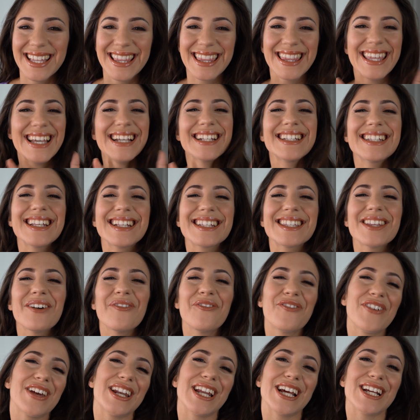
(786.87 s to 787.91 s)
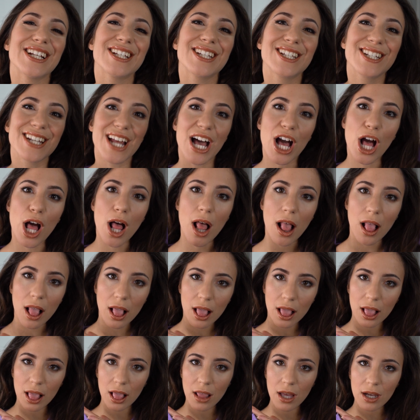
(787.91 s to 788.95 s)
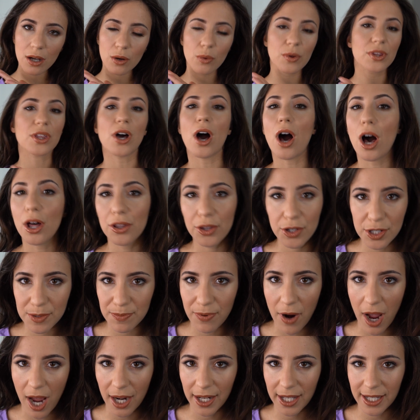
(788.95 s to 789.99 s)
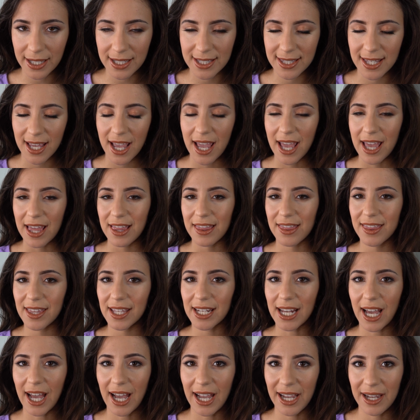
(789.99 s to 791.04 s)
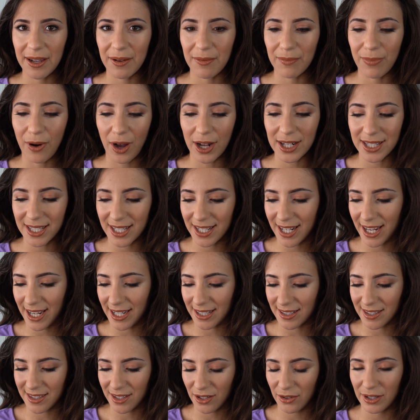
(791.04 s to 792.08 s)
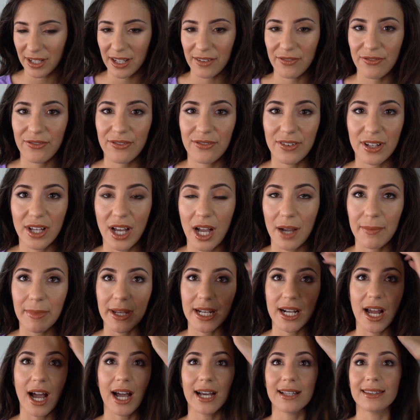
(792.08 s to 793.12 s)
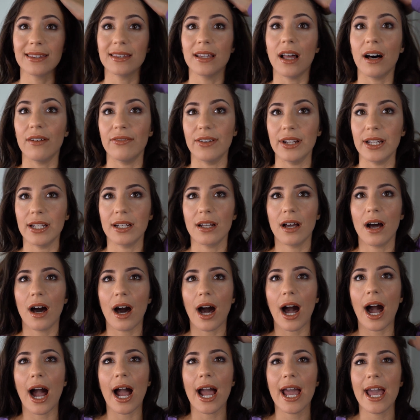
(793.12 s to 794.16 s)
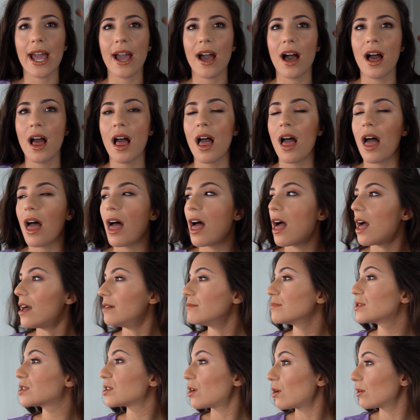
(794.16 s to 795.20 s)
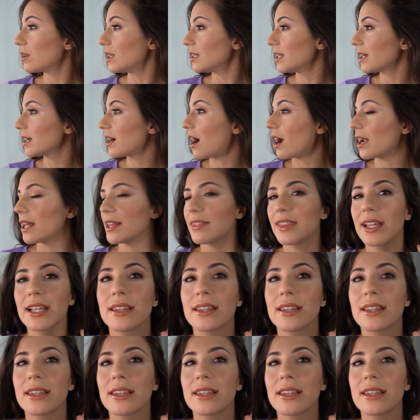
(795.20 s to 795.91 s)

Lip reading: This is the finished look with all those products that I bought today. So I love it. I am so glad I got it.